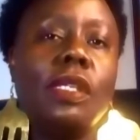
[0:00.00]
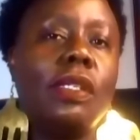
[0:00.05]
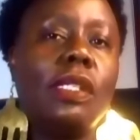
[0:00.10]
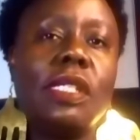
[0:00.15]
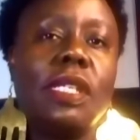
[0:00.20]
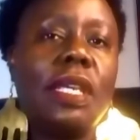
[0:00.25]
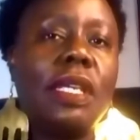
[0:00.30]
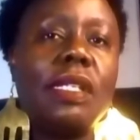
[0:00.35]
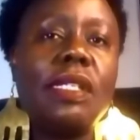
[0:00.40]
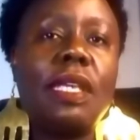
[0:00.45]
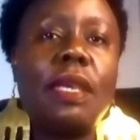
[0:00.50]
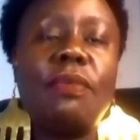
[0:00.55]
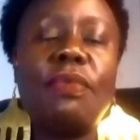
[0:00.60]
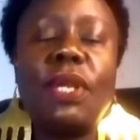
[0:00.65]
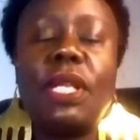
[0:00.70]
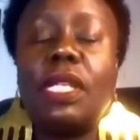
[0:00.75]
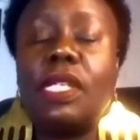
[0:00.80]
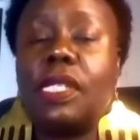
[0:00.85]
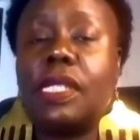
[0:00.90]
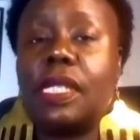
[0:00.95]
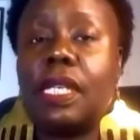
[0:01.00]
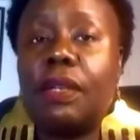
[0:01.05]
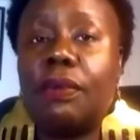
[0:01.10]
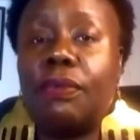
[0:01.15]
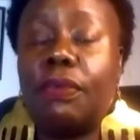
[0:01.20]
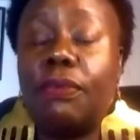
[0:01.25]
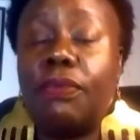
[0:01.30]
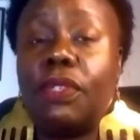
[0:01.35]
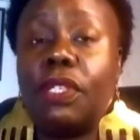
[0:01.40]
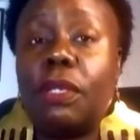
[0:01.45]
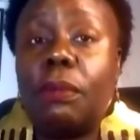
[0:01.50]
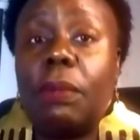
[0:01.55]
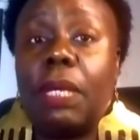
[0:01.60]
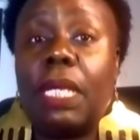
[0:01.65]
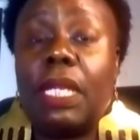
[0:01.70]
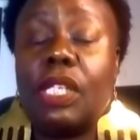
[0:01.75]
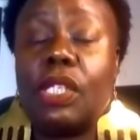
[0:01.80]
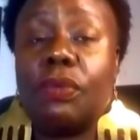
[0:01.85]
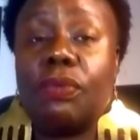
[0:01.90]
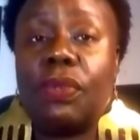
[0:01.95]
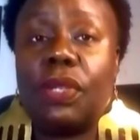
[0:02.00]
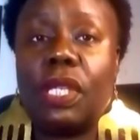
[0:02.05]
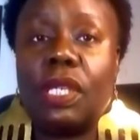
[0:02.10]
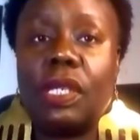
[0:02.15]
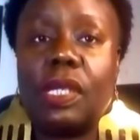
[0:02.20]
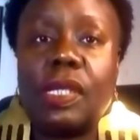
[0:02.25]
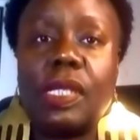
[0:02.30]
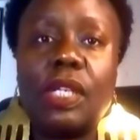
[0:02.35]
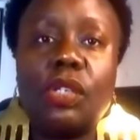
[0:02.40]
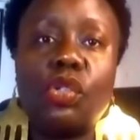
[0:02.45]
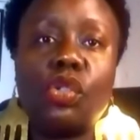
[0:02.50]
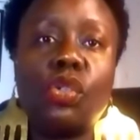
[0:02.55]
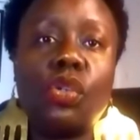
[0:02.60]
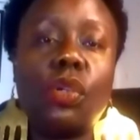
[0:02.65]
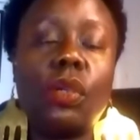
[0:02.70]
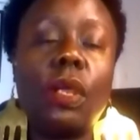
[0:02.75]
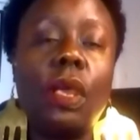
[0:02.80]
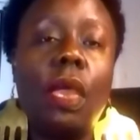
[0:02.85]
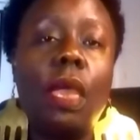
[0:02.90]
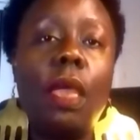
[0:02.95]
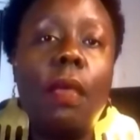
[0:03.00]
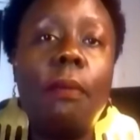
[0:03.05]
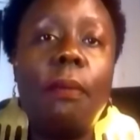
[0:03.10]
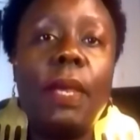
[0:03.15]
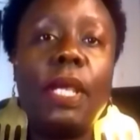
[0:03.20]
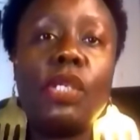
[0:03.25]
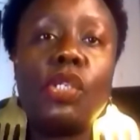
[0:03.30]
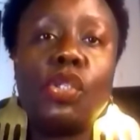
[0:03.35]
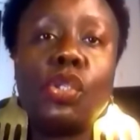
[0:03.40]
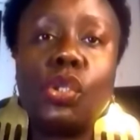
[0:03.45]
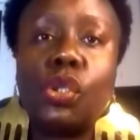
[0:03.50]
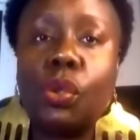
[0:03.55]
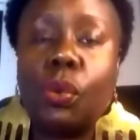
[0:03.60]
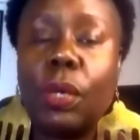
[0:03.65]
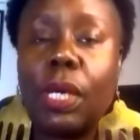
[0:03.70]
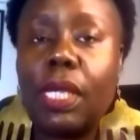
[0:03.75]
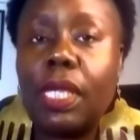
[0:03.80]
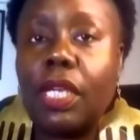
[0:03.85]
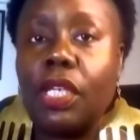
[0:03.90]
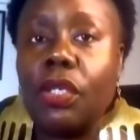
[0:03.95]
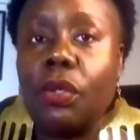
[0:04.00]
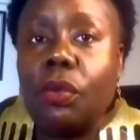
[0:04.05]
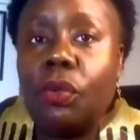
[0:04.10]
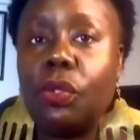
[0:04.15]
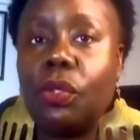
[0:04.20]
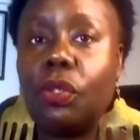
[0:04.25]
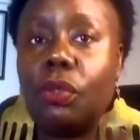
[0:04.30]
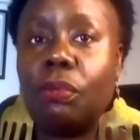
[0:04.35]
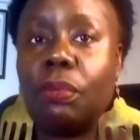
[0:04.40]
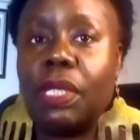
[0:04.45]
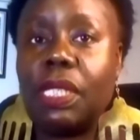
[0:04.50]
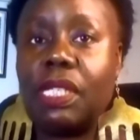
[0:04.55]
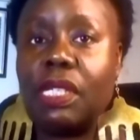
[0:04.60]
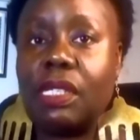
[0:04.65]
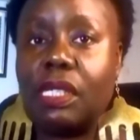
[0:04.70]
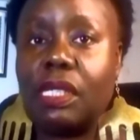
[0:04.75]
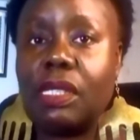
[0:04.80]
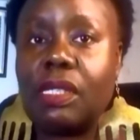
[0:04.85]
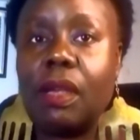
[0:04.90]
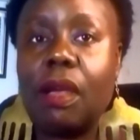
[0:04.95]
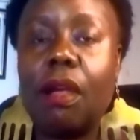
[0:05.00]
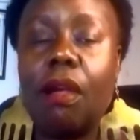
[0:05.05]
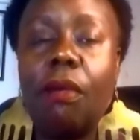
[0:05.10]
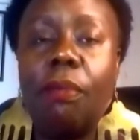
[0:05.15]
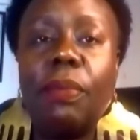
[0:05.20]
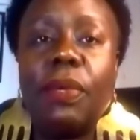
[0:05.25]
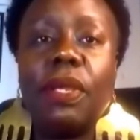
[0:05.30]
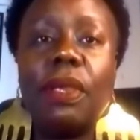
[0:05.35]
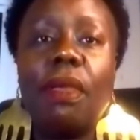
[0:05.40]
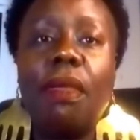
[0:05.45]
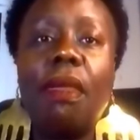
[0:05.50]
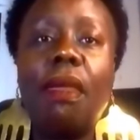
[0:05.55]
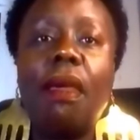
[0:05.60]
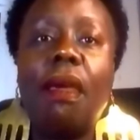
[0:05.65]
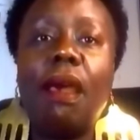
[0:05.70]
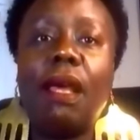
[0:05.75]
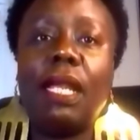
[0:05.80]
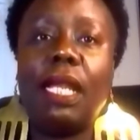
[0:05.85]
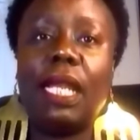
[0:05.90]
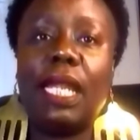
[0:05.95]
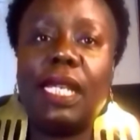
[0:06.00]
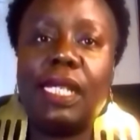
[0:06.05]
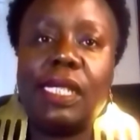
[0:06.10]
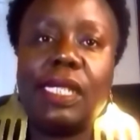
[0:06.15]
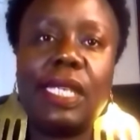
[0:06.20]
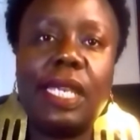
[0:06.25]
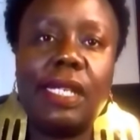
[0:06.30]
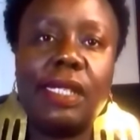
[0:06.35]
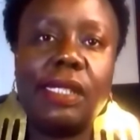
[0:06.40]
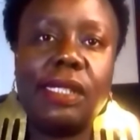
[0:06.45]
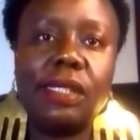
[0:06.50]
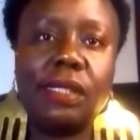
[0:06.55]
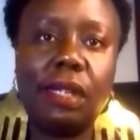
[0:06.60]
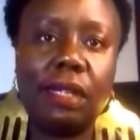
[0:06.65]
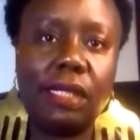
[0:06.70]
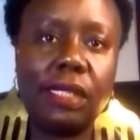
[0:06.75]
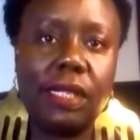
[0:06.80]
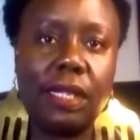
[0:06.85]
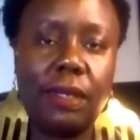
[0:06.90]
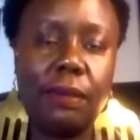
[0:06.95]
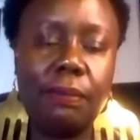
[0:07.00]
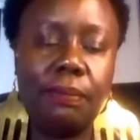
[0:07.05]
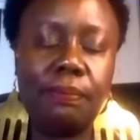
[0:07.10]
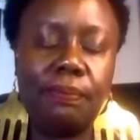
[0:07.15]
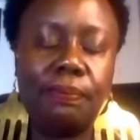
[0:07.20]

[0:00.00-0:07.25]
take time for at least 10-15 minutes for this session. Make sure that you will not be disturbed, and let's get started.